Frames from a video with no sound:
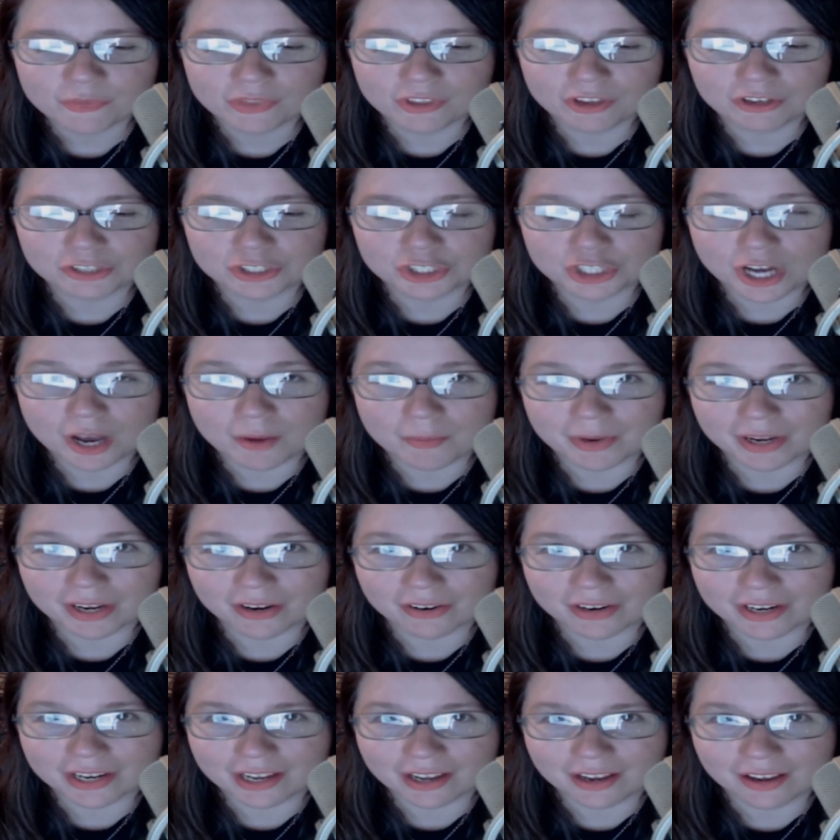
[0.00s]
shop
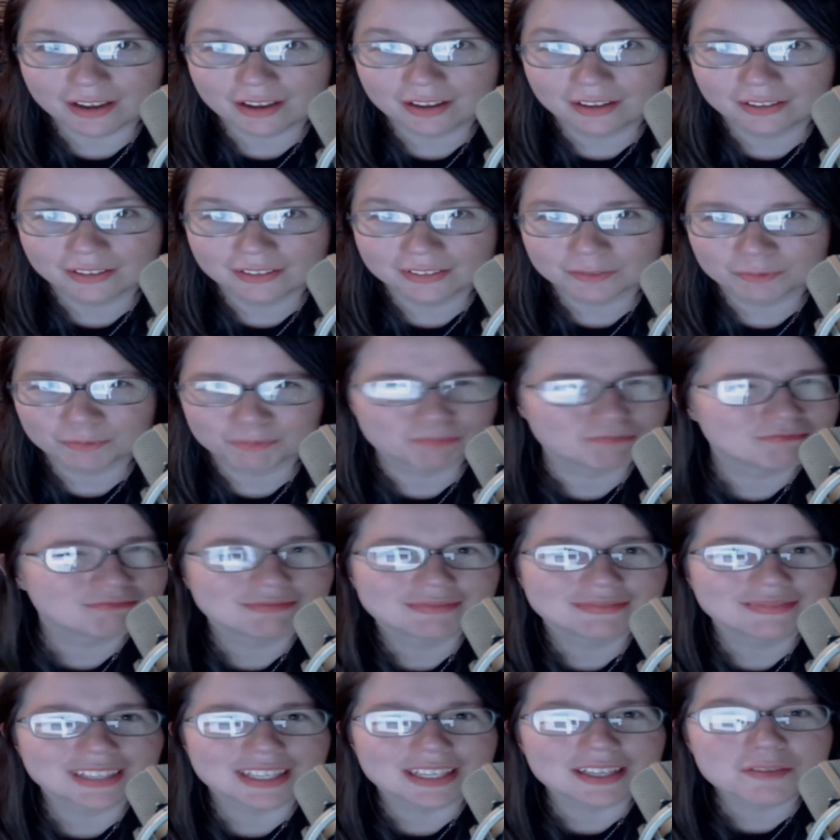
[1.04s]
area.
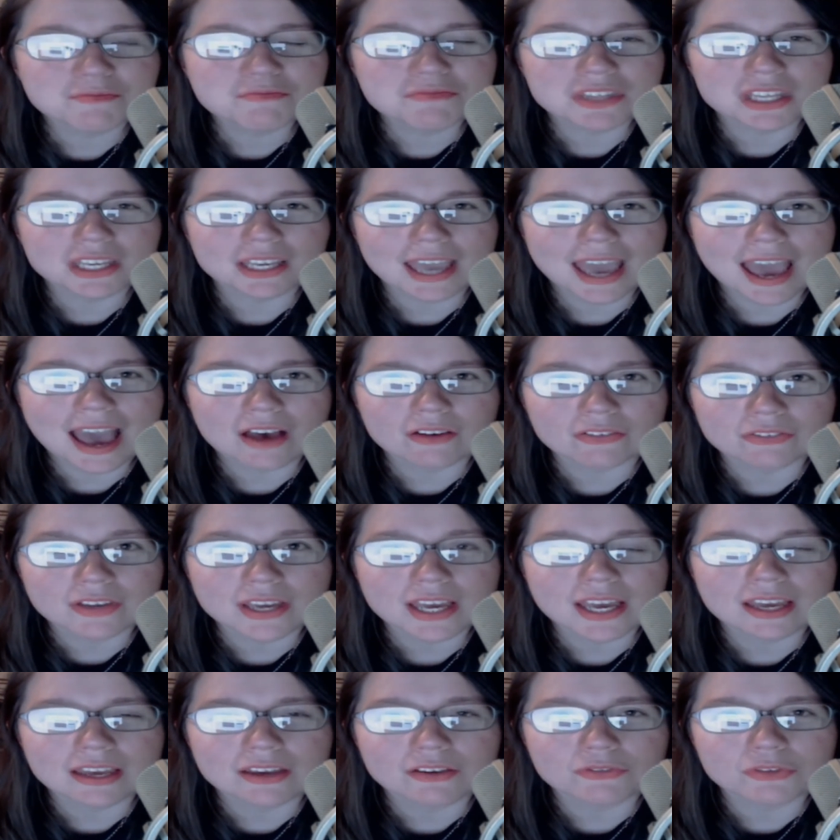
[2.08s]
The
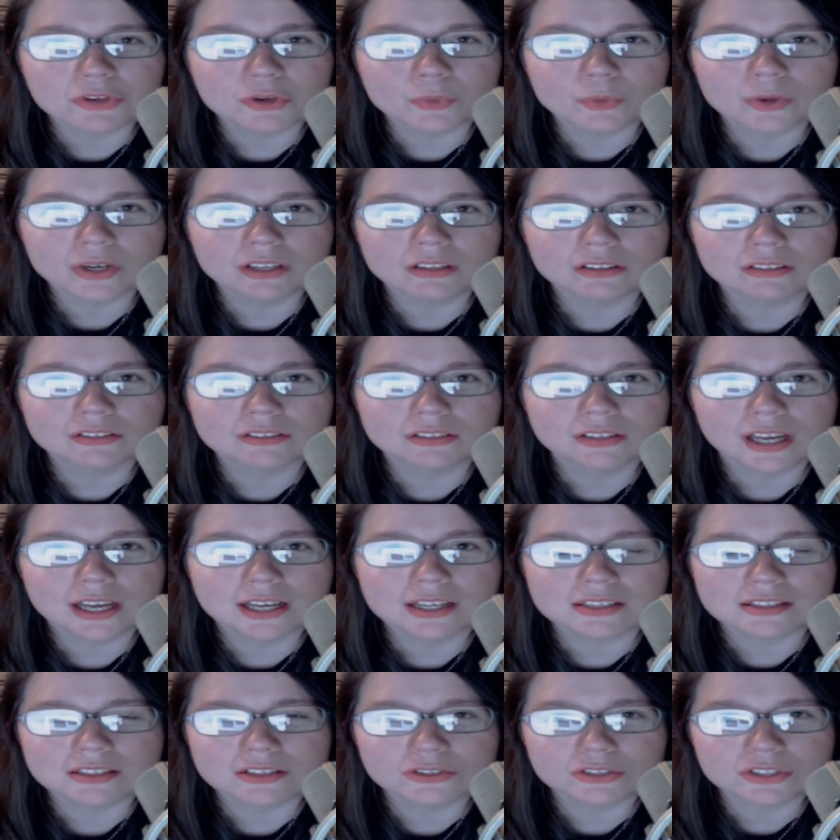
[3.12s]
cafe, if you will,
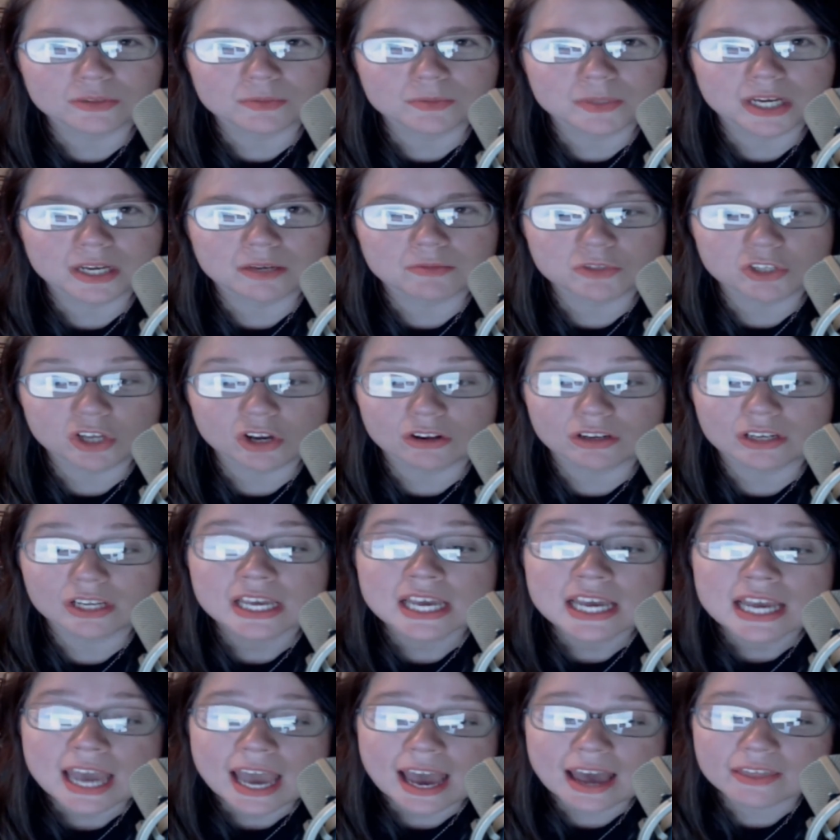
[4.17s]
as they're sometimes called.
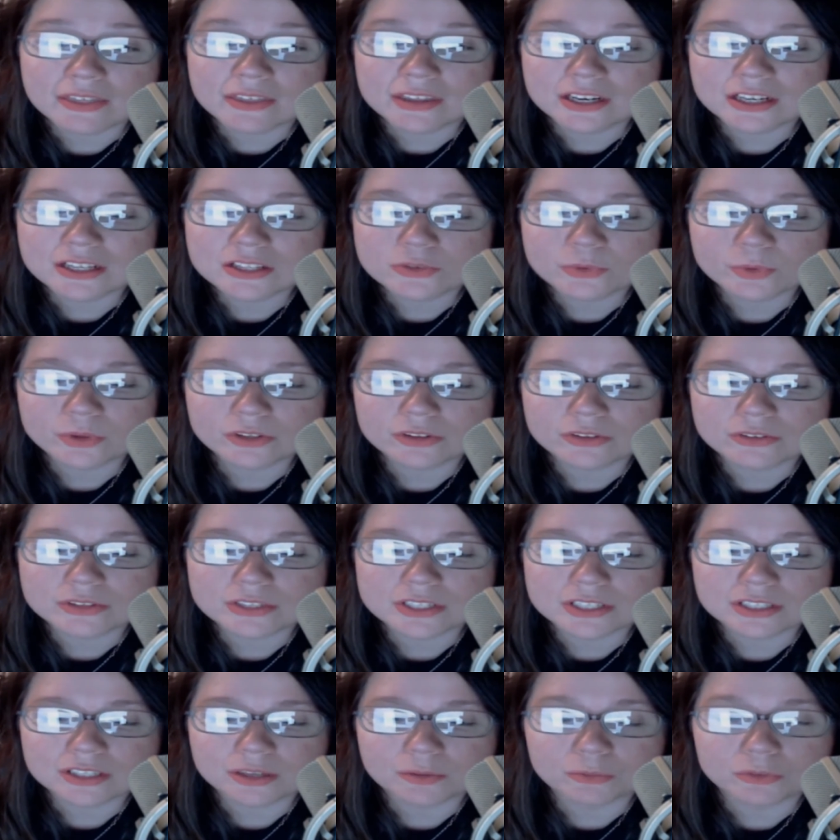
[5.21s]
And then it's one of those
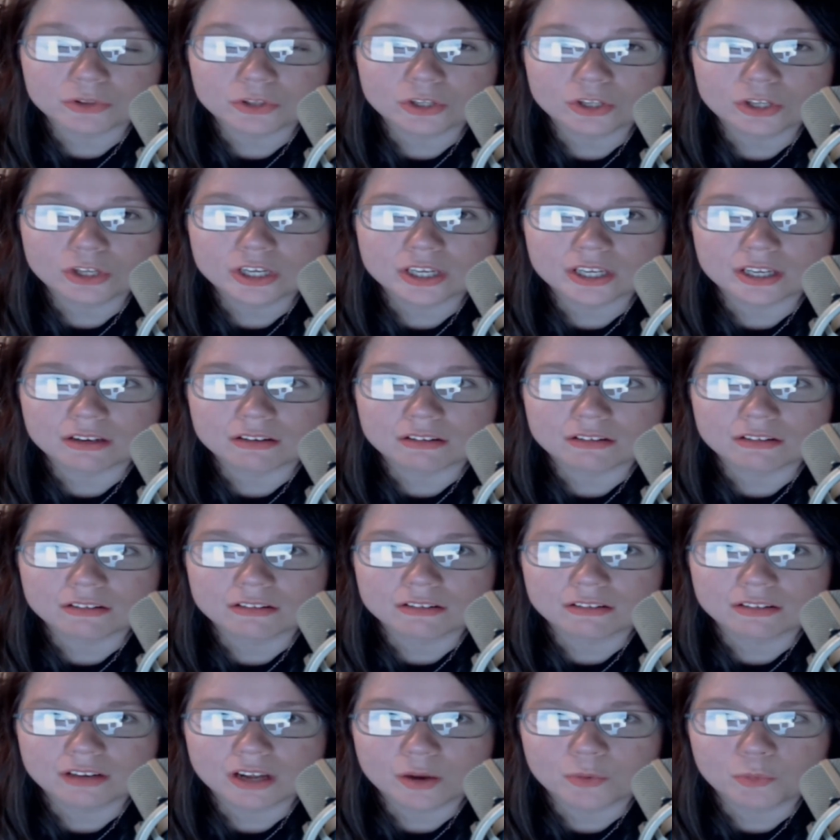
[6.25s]
things, I'm looking
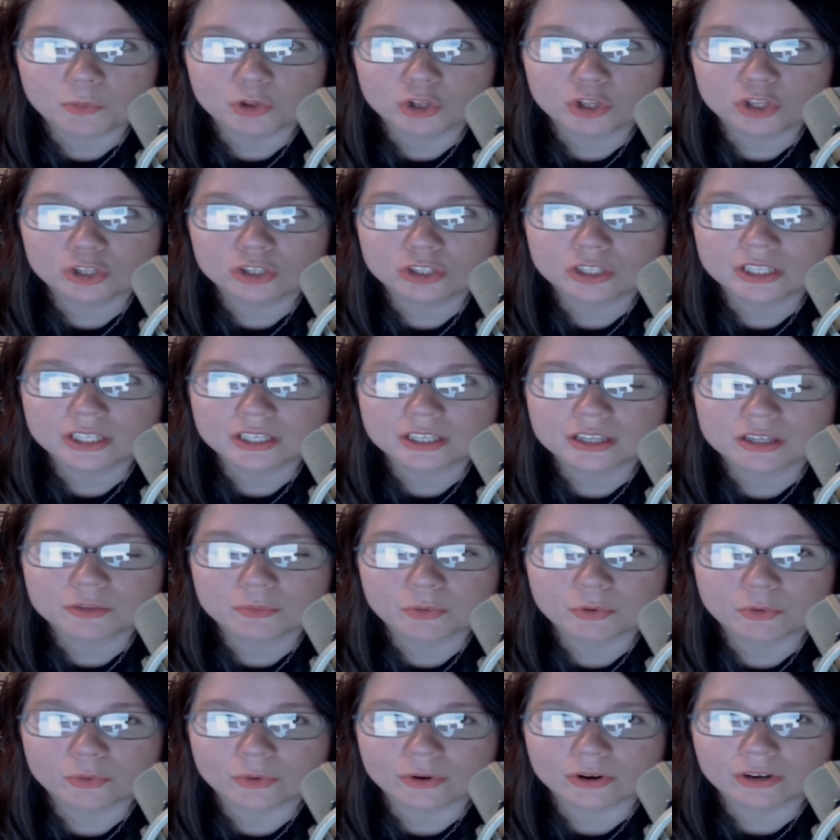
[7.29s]
at the
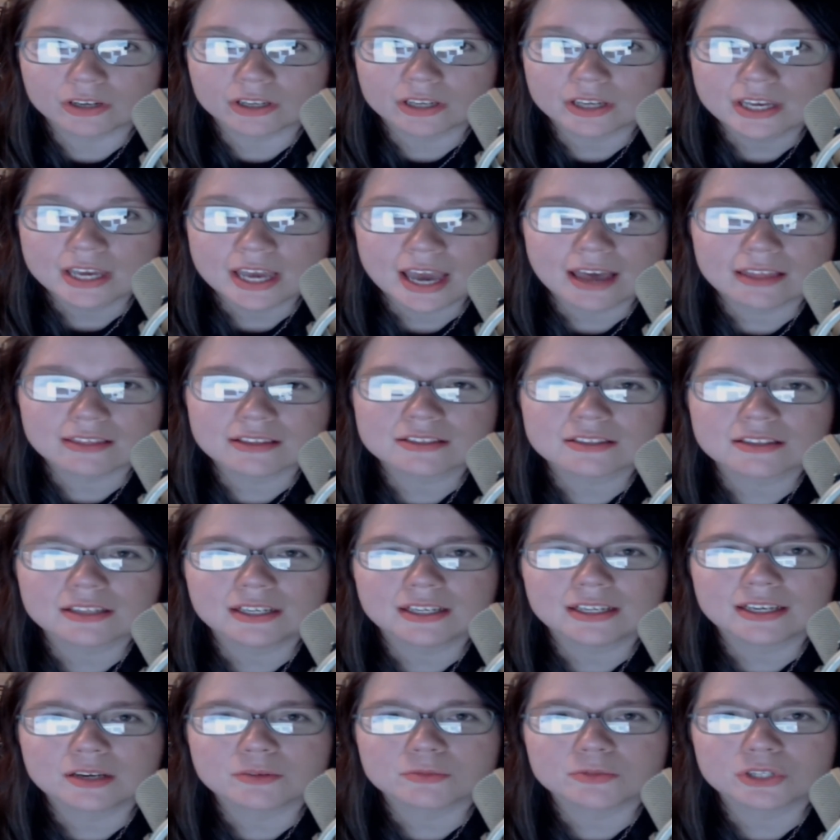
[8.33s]
board, and this lady
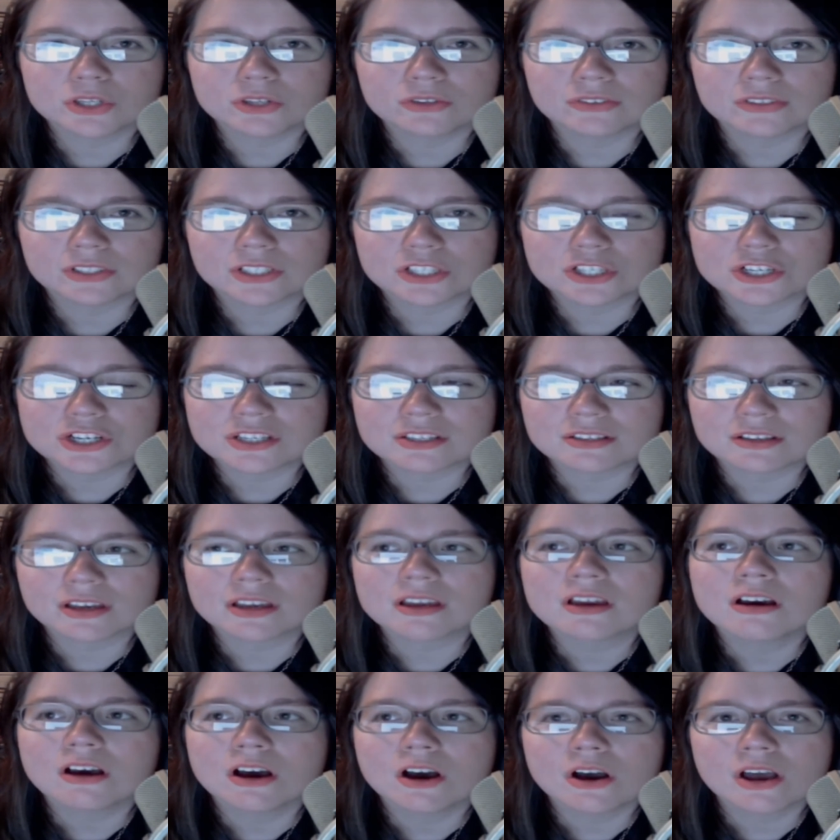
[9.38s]
comes over and she's like,
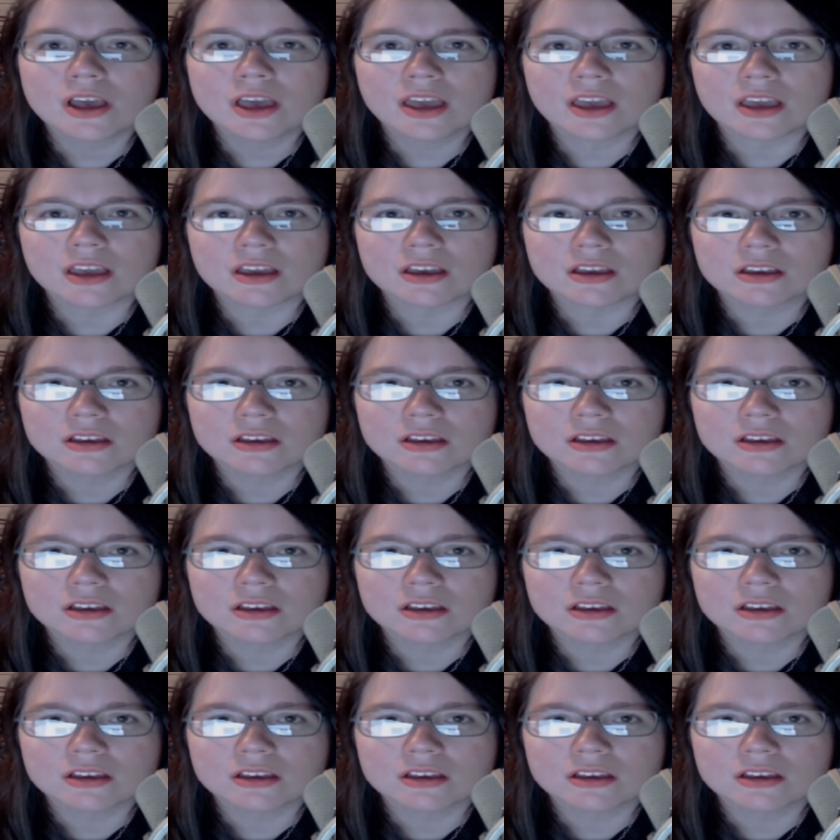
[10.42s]
oh, hey,